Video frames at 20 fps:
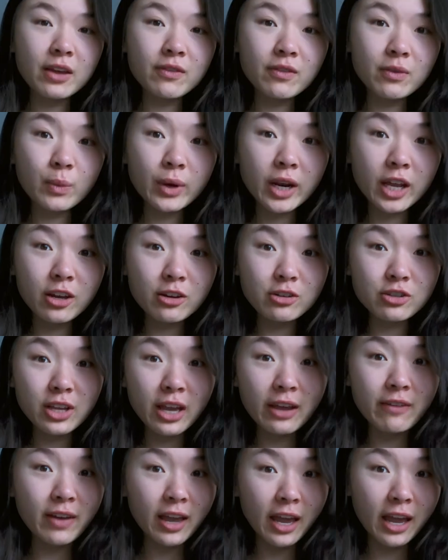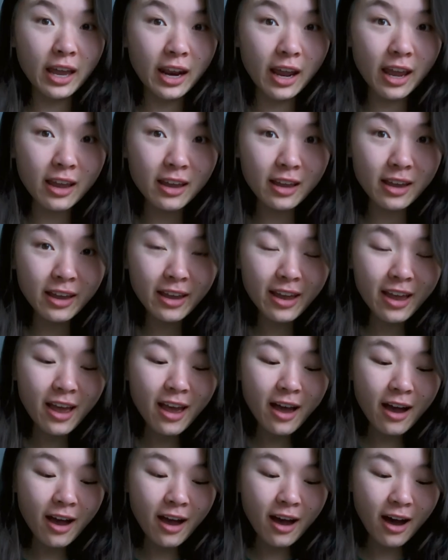even when I usually have a headache,
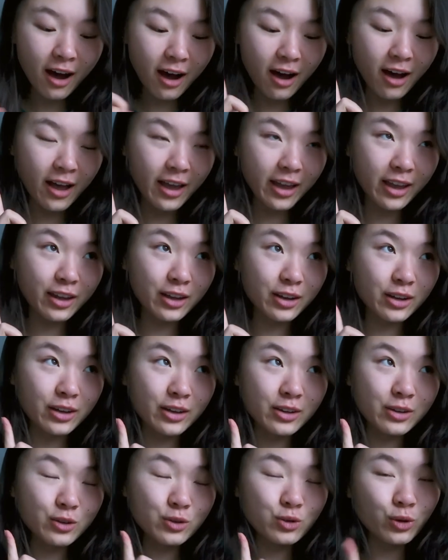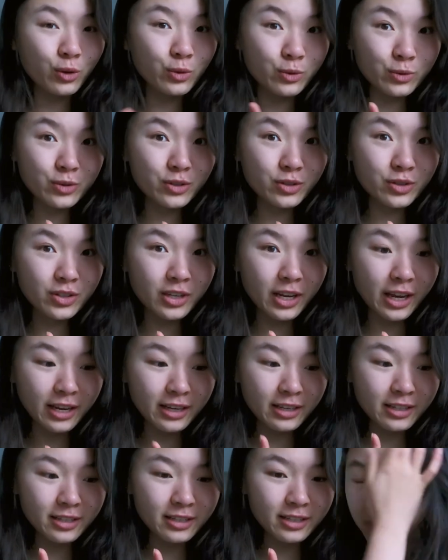I don't
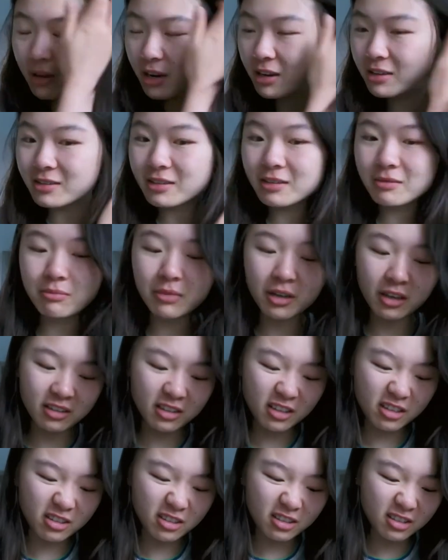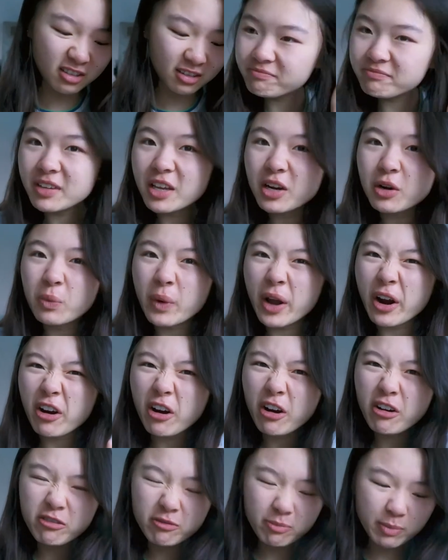eat medicine because I just, it'll wear
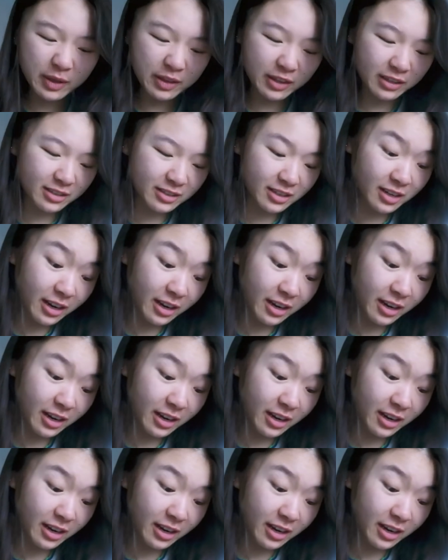off. But this